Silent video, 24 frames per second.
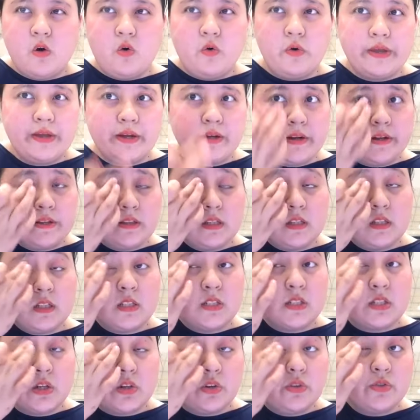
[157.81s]
Uy, ang ganda
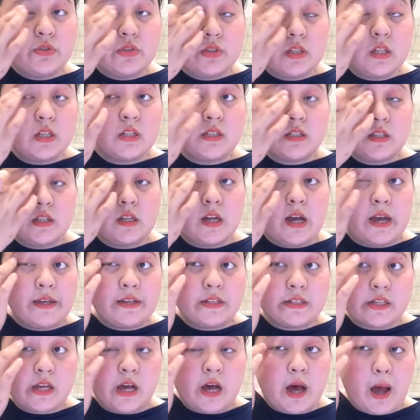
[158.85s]
ni 06,
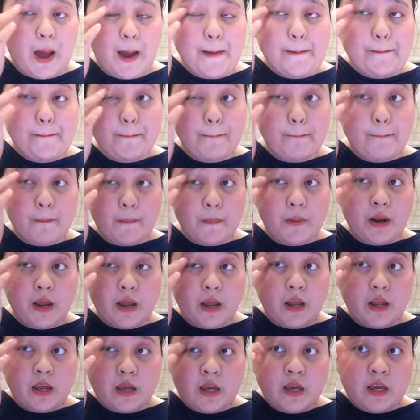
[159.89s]
guys.
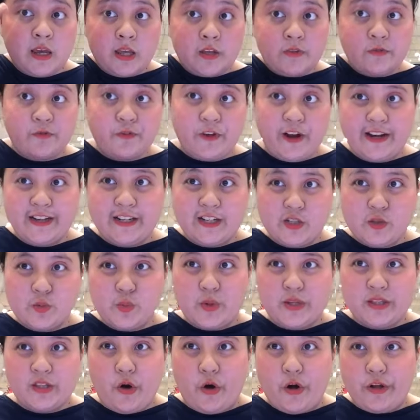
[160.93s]
In fairness,
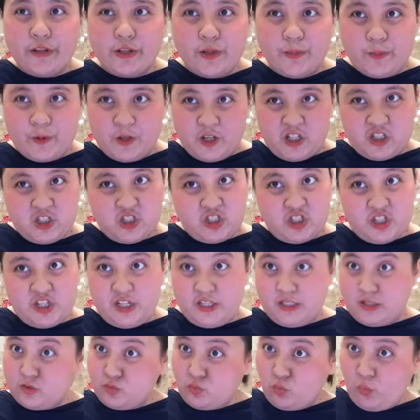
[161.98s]
with all the blush
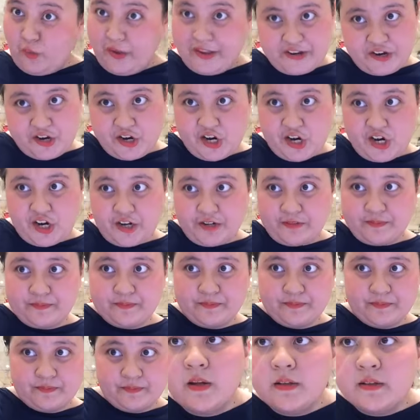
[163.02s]
stick, winner.
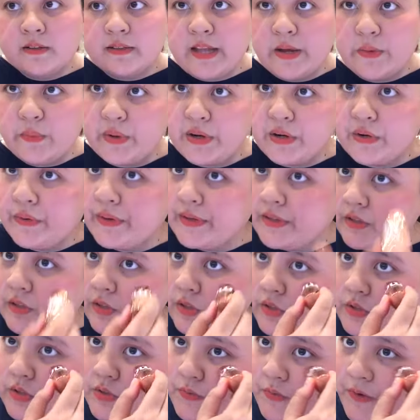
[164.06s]
Then, we're going
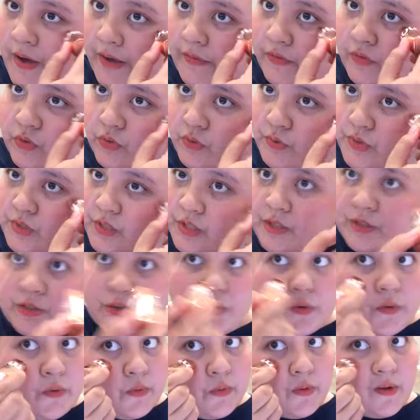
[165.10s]
to use
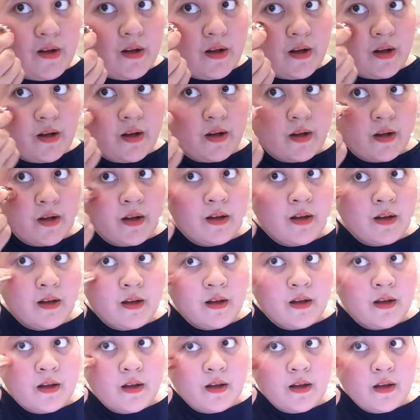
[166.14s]
520
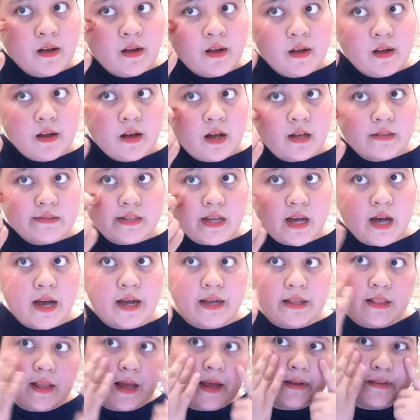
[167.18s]
as a
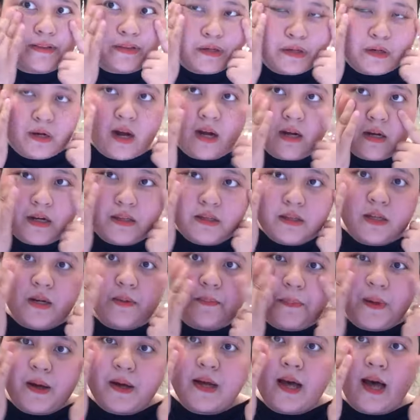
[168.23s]
highlighter. Ang ganda
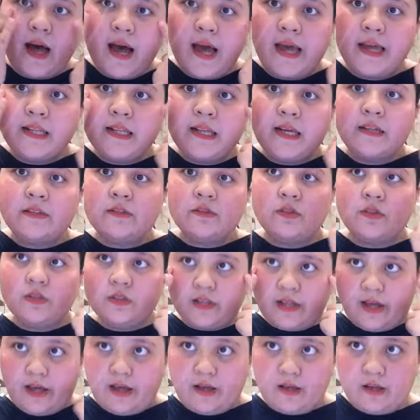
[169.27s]
ng pagka-highlight na
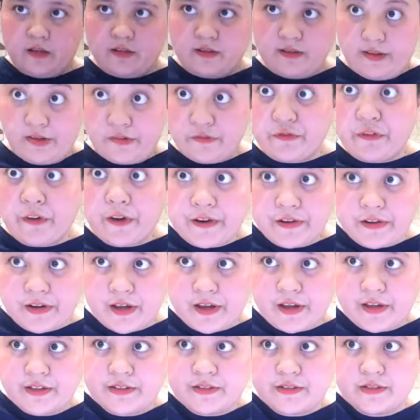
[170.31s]
na. In
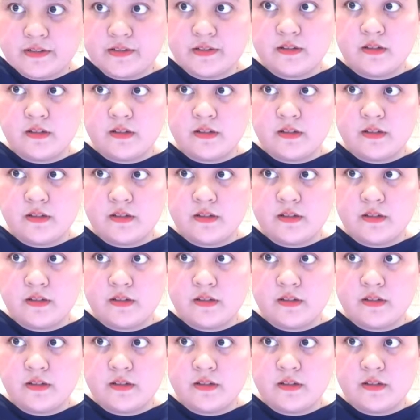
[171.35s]
fairness.